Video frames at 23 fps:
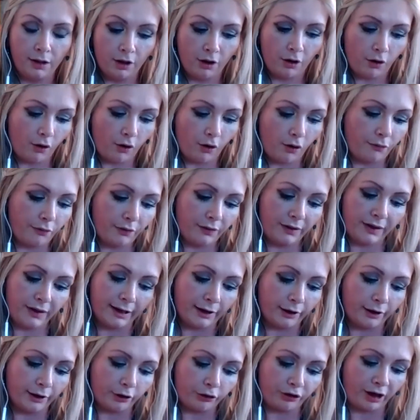Over the
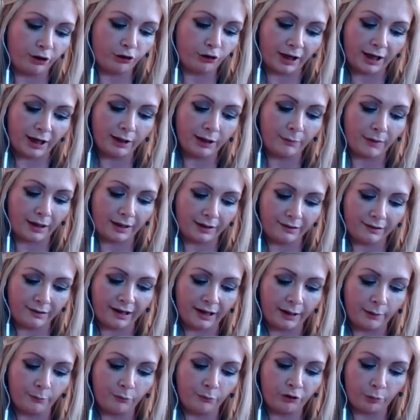years, I tried many
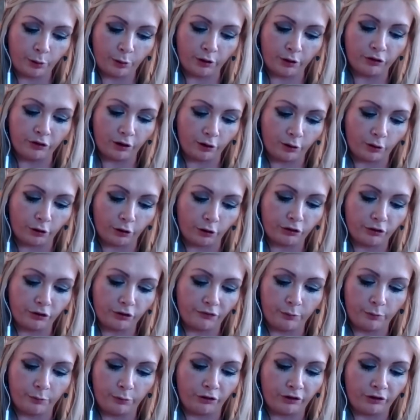times to put the loss of the
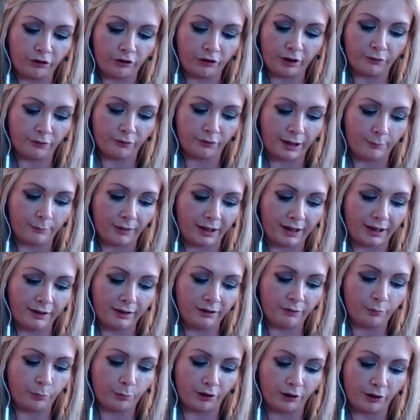music from my mind,
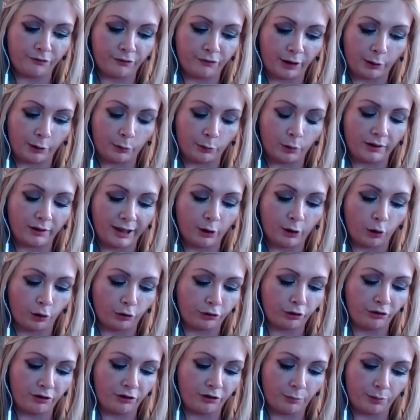but it frequently
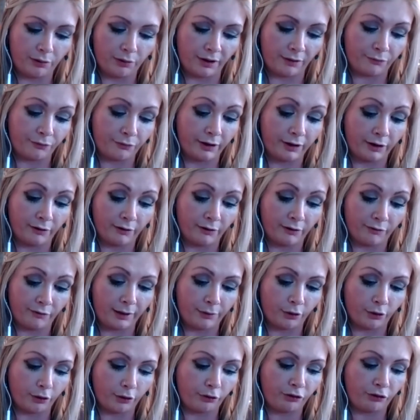haunted the periphery of my
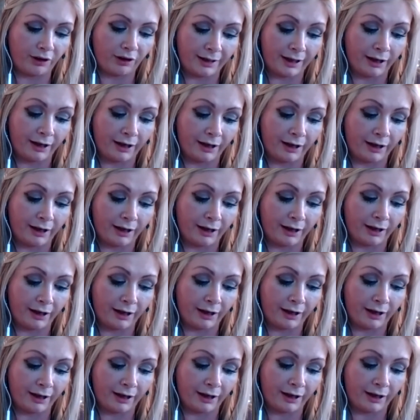thoughts and left me
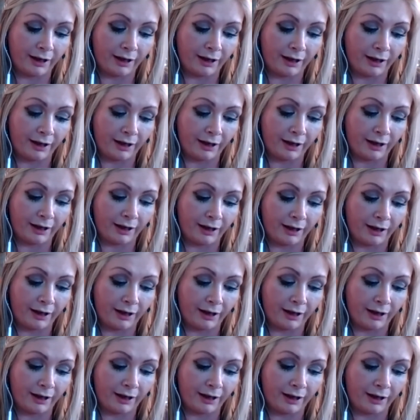bereft,
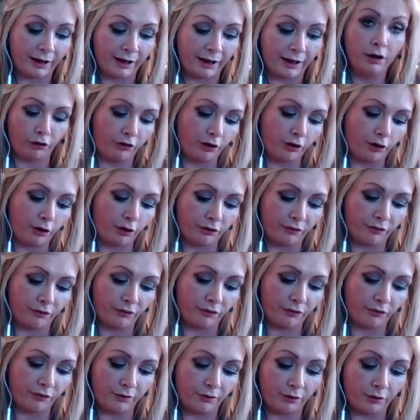just as the loss of Ivan
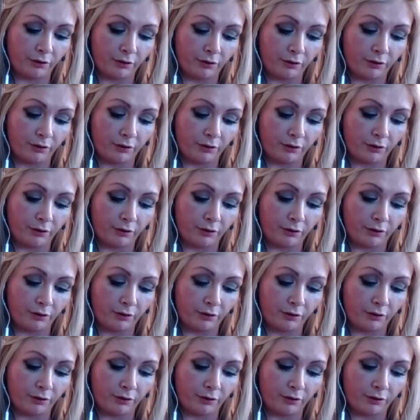always had.